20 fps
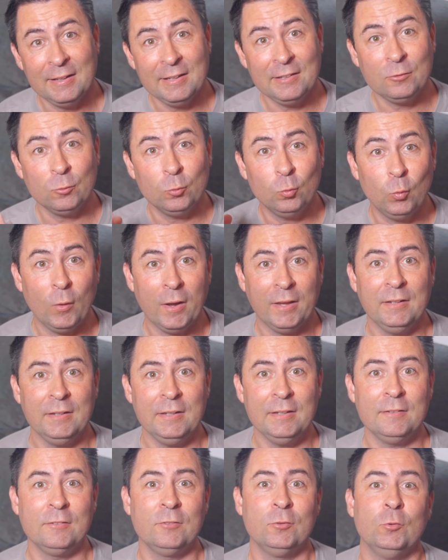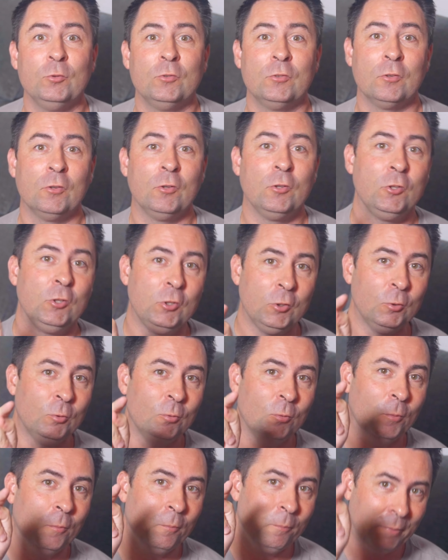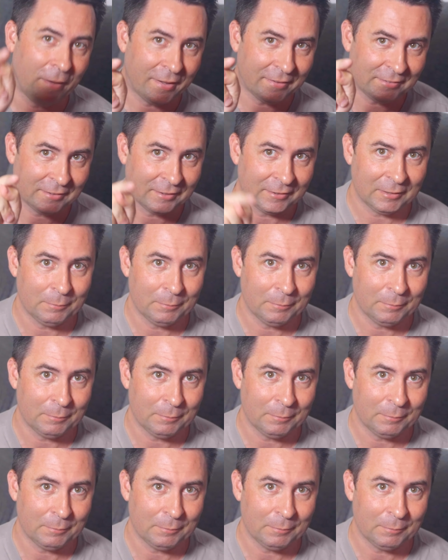is when it suits you best,